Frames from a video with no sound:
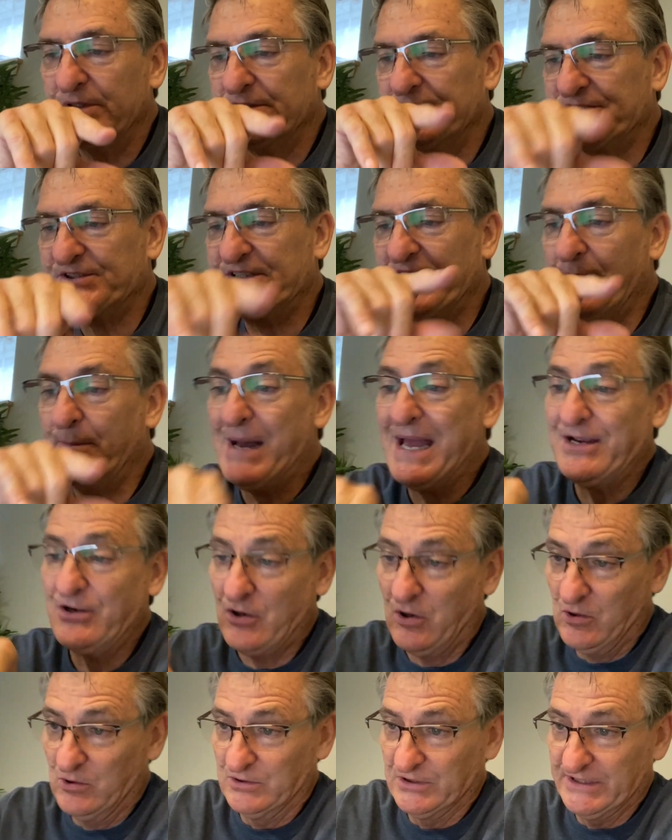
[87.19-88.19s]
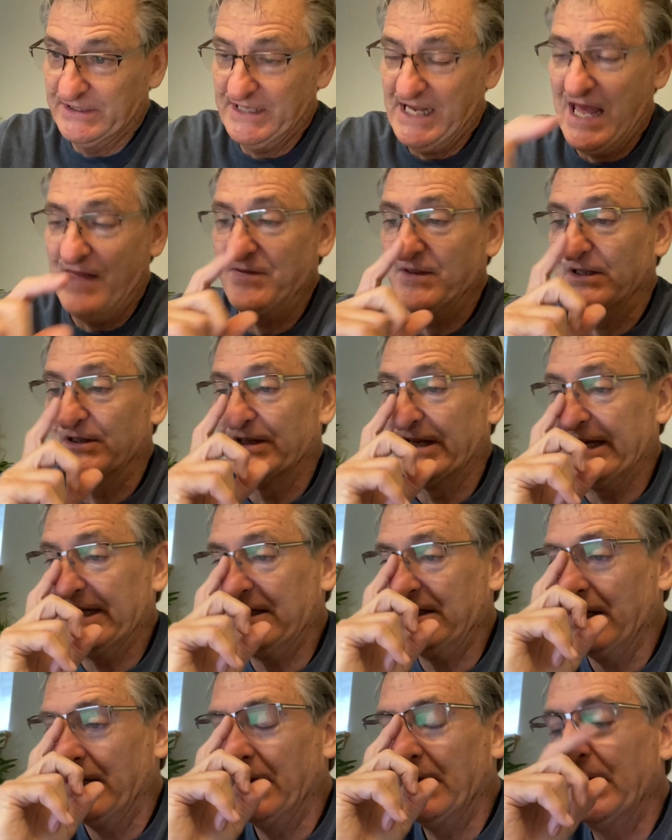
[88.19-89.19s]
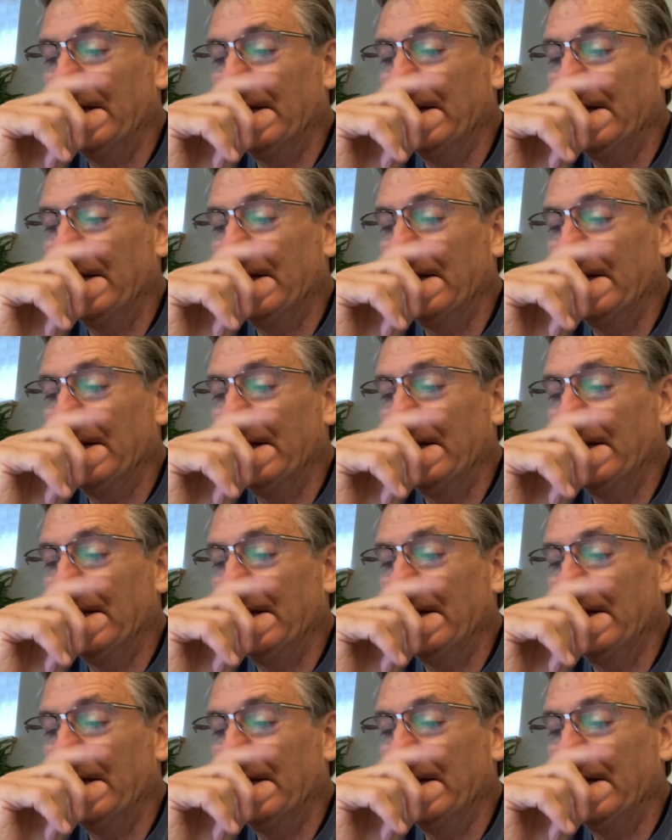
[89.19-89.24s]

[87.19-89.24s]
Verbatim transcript: semicolon and the link